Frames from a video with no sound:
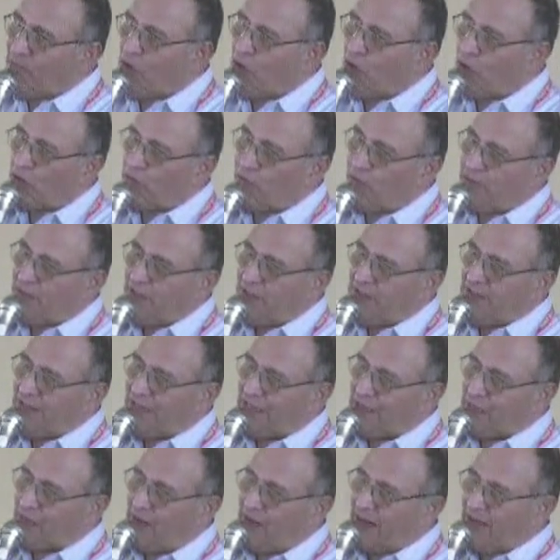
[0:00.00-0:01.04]
because we think
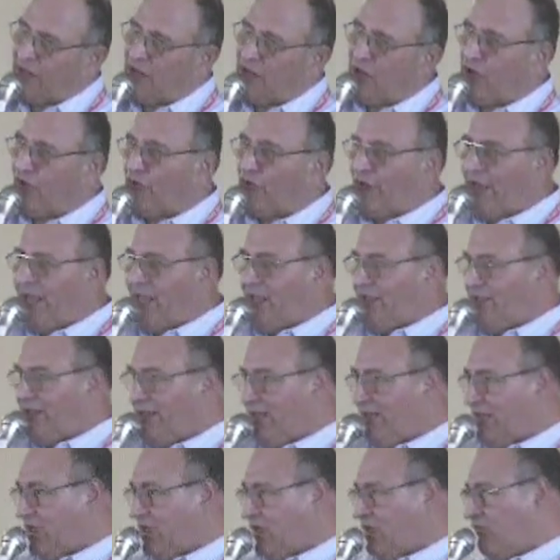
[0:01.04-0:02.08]
that we are
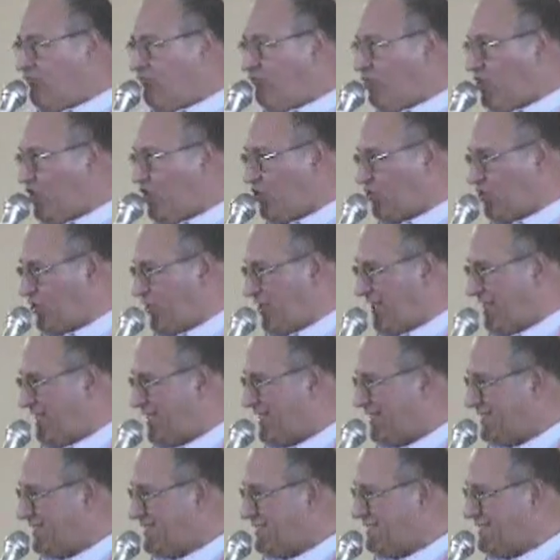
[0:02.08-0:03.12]
degrading the divinity.
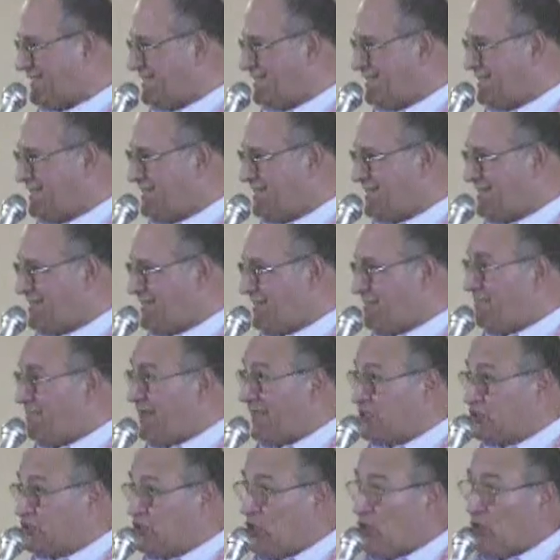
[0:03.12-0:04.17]

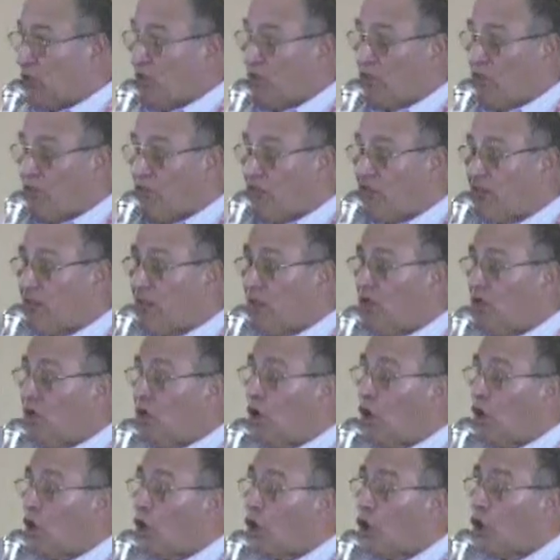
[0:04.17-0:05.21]
But Jesus is
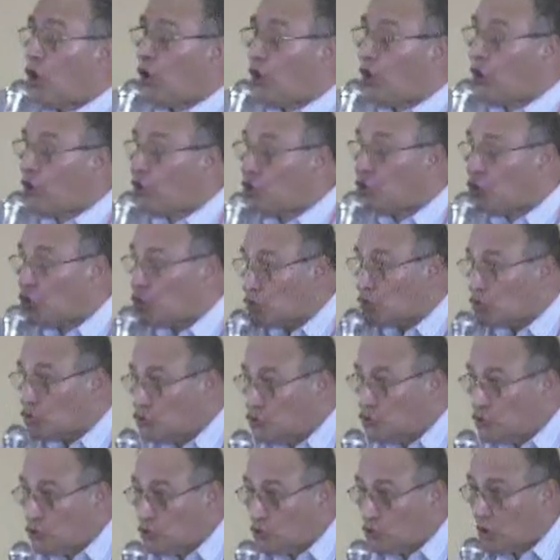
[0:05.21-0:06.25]

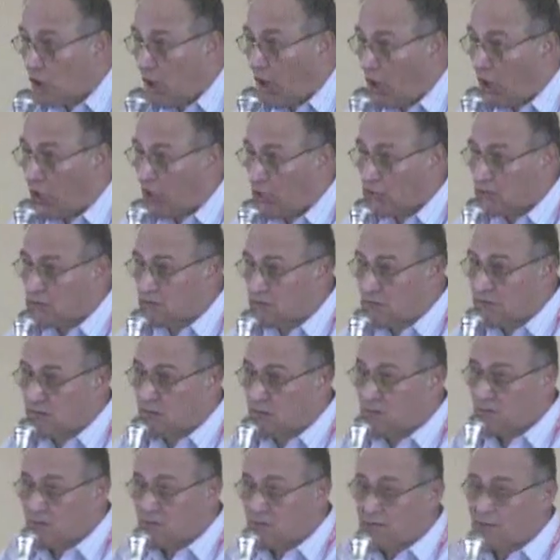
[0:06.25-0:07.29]
true God,
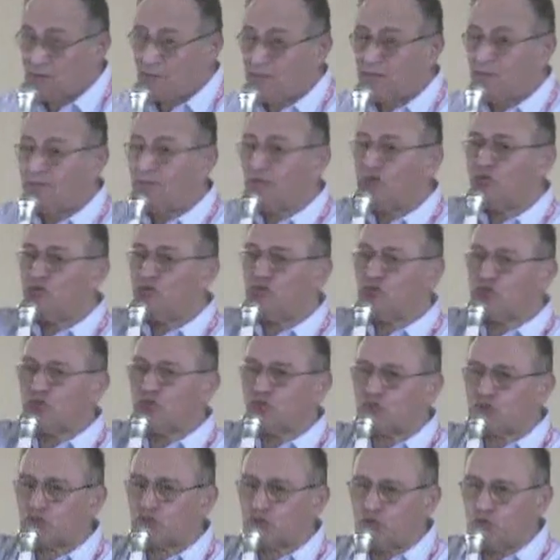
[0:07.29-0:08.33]

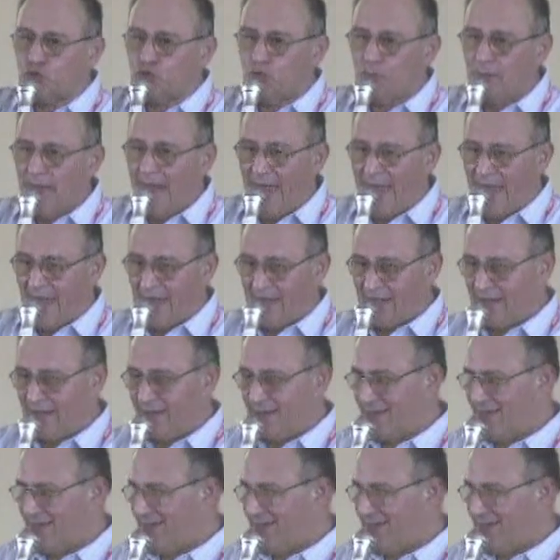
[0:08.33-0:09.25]
true man.